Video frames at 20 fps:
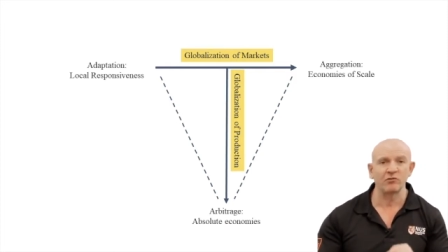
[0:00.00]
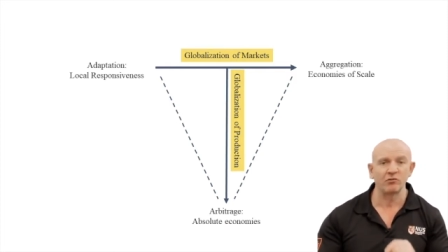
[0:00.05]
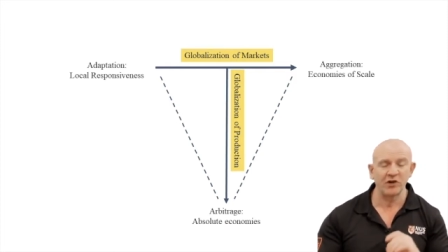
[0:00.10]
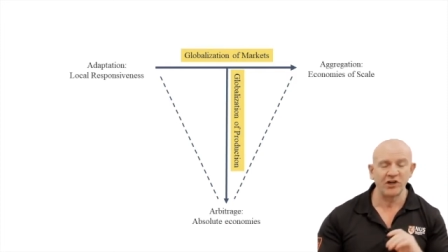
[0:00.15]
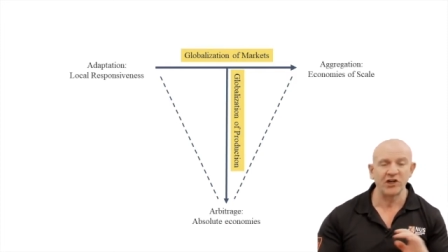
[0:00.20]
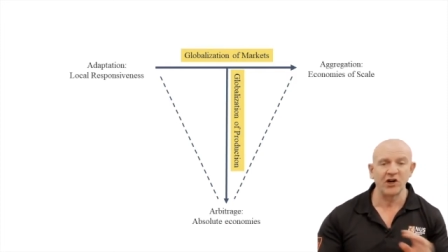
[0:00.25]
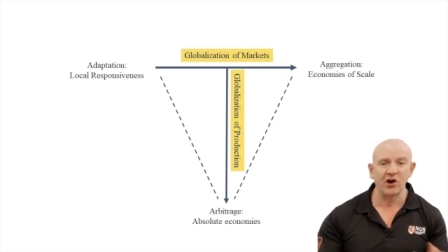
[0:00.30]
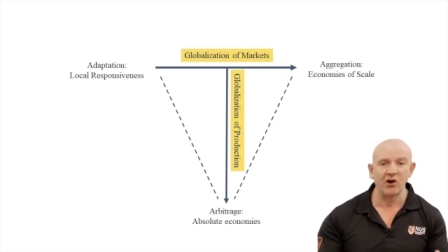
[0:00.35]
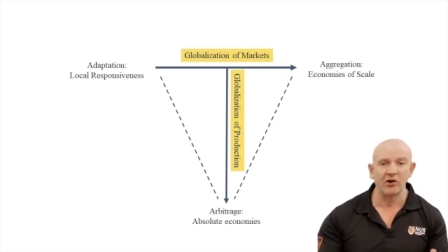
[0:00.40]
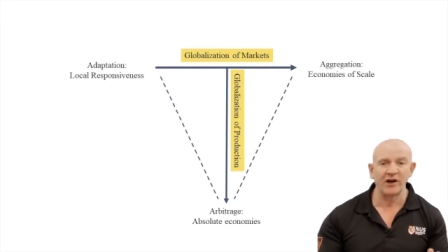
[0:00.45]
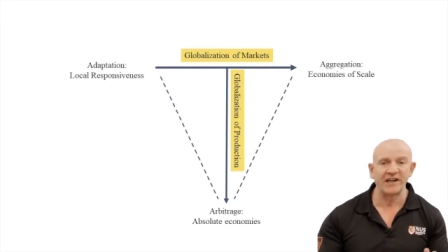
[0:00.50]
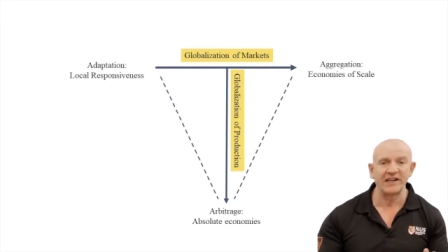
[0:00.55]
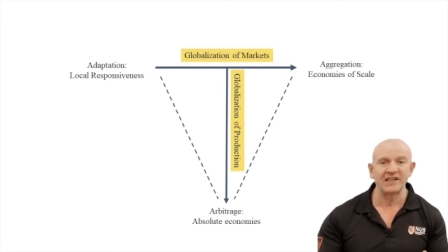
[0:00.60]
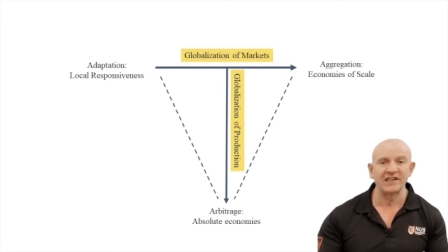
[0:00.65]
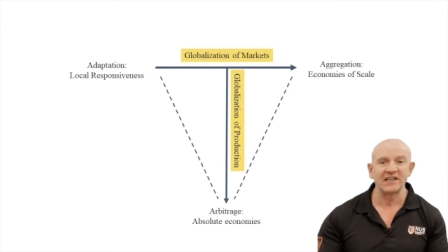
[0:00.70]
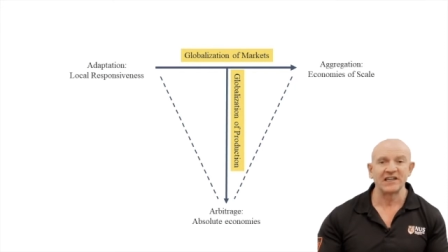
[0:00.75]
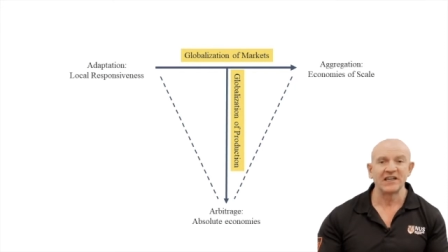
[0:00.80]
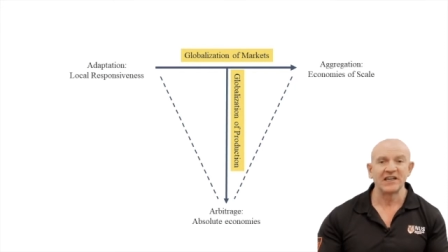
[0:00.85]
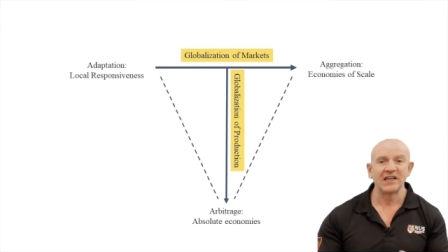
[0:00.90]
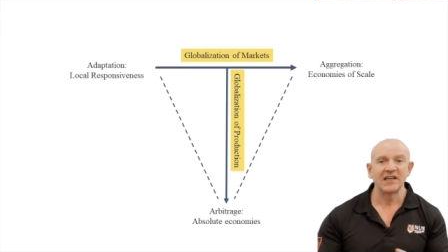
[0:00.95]
We know it,
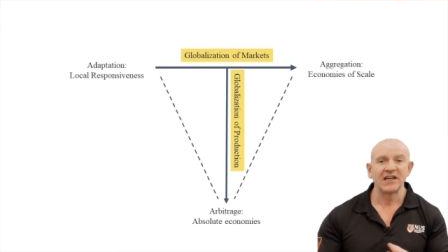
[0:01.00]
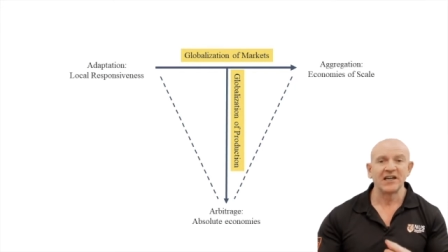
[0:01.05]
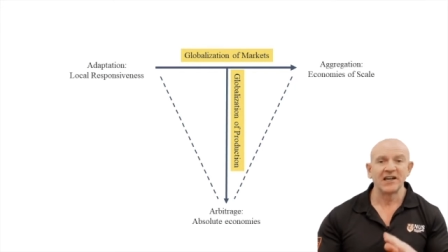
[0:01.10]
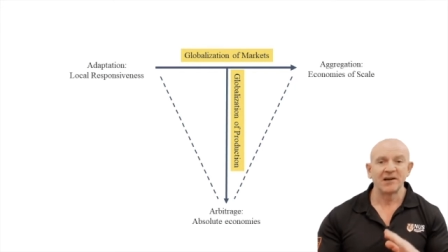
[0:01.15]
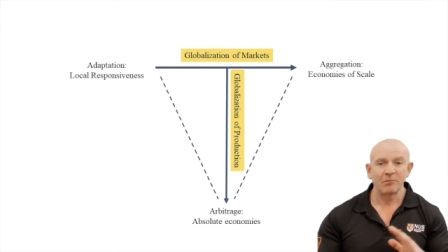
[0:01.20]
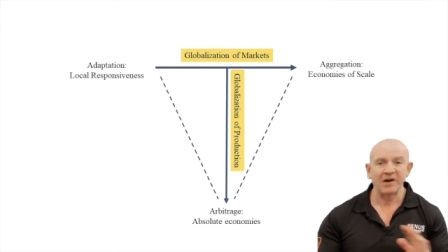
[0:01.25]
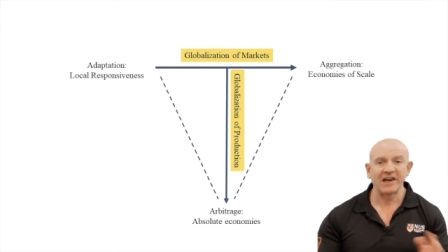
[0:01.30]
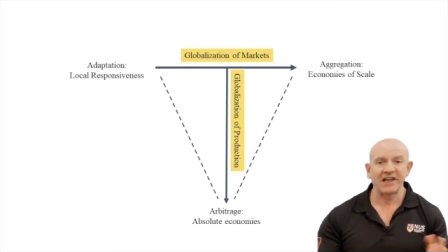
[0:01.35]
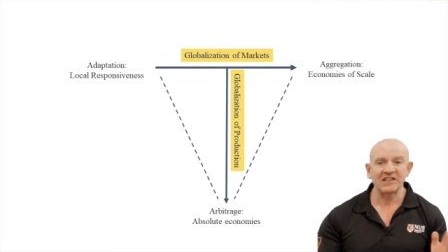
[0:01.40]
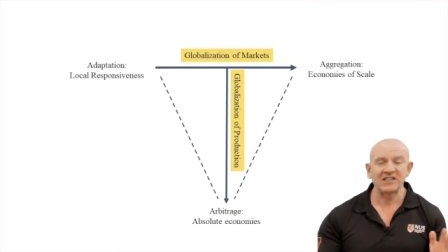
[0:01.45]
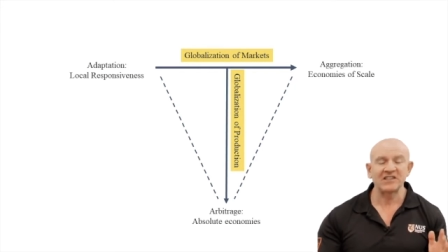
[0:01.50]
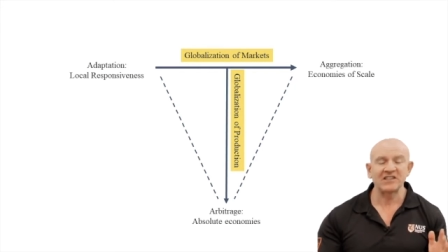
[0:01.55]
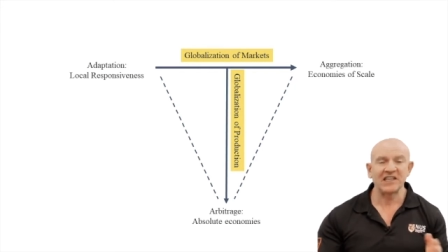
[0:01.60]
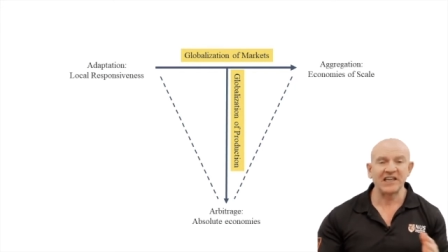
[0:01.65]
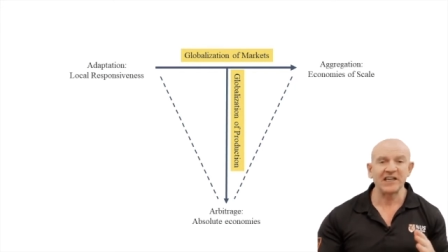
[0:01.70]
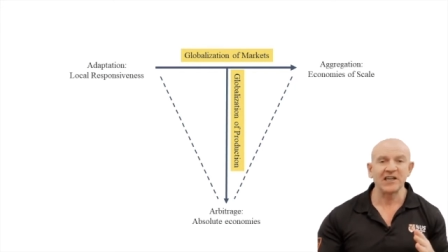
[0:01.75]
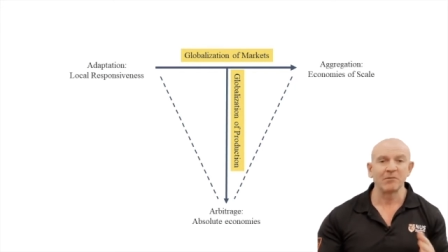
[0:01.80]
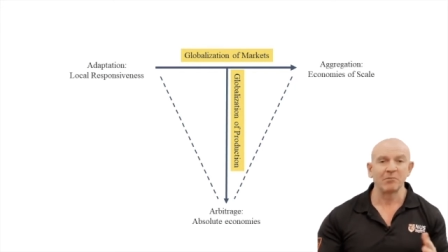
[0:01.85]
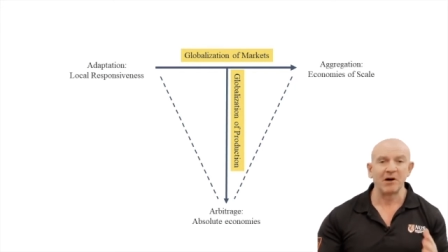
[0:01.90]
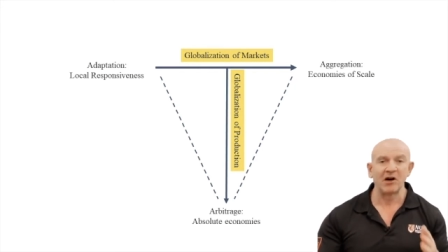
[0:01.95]
but let's
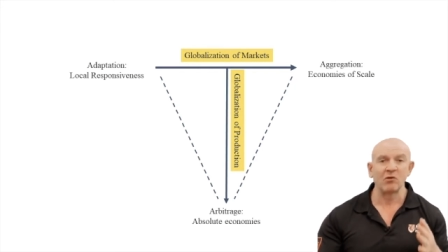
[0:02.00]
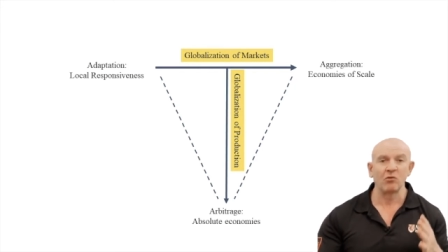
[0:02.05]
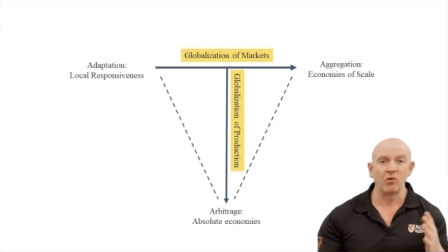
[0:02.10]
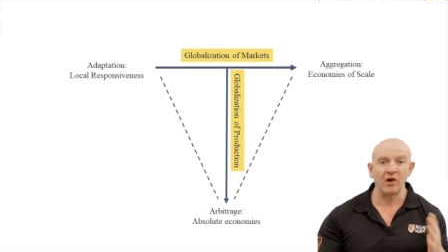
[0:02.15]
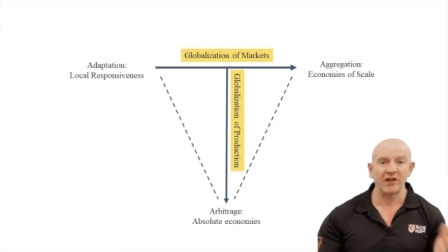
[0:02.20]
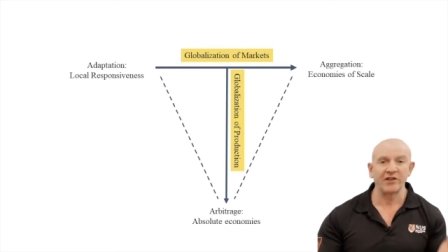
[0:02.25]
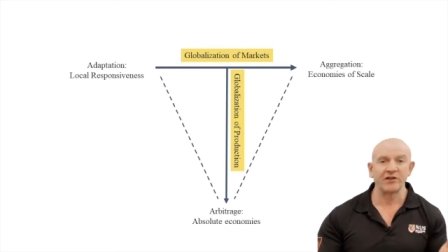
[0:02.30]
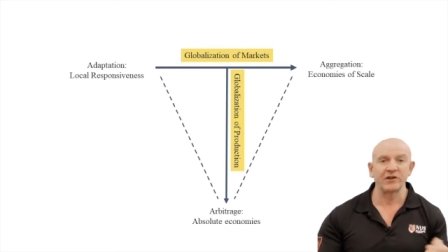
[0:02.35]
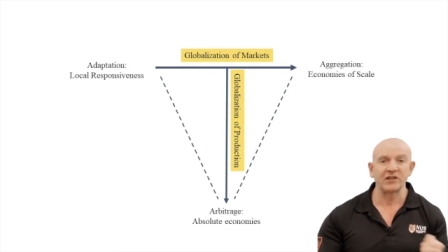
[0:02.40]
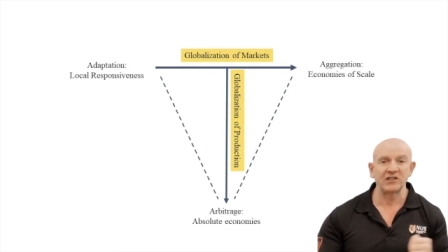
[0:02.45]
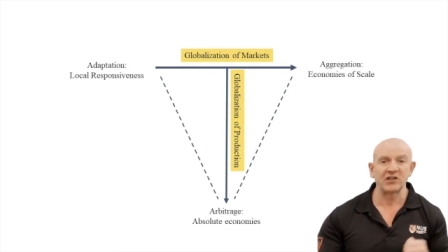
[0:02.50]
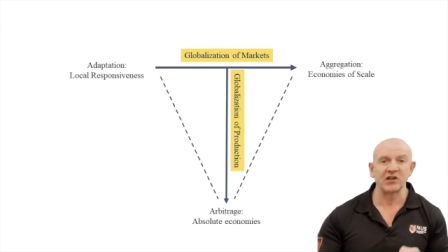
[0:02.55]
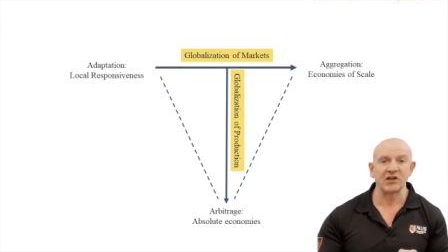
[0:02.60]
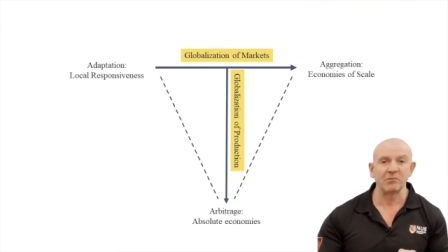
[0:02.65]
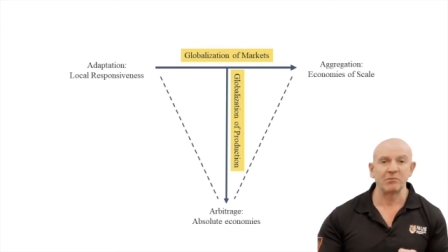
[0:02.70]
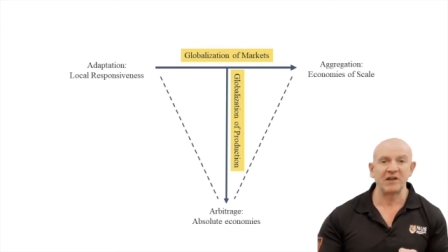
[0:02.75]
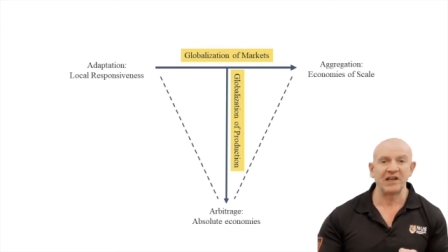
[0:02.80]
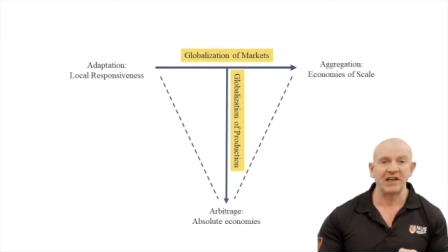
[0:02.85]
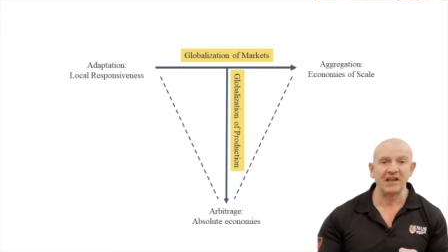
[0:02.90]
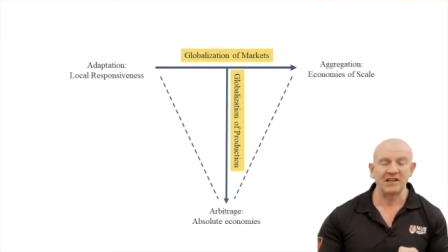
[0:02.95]
think about whether it's going to
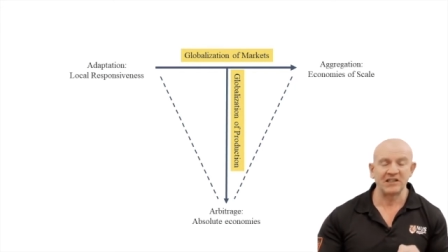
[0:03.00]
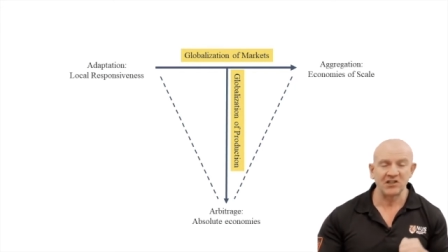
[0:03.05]
be,